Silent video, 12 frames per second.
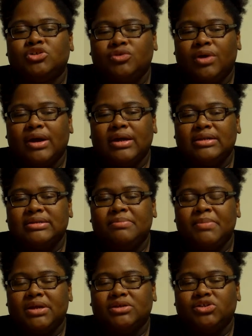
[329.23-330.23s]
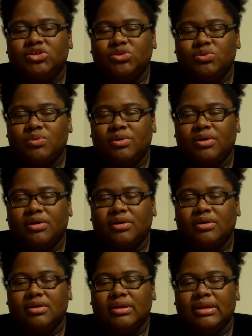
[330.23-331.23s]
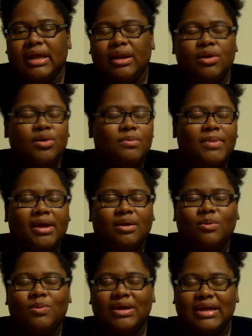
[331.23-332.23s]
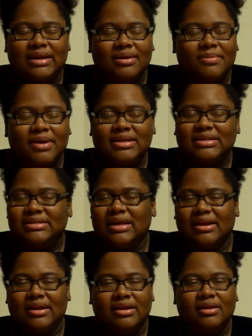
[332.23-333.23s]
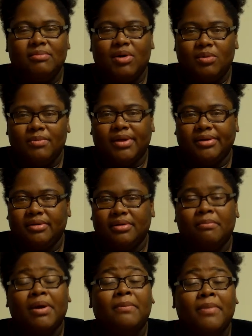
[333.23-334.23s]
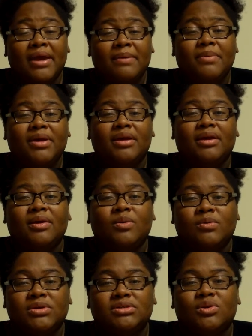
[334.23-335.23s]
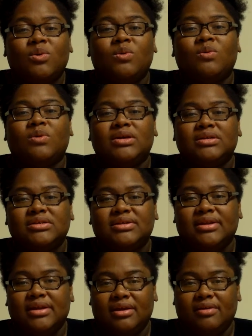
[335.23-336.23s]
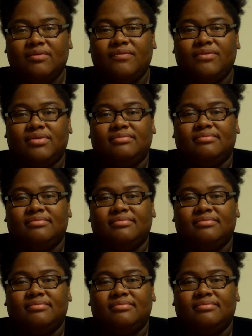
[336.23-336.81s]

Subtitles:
trying to make sure that no matter what anybody said at any moment, my baby was going to live.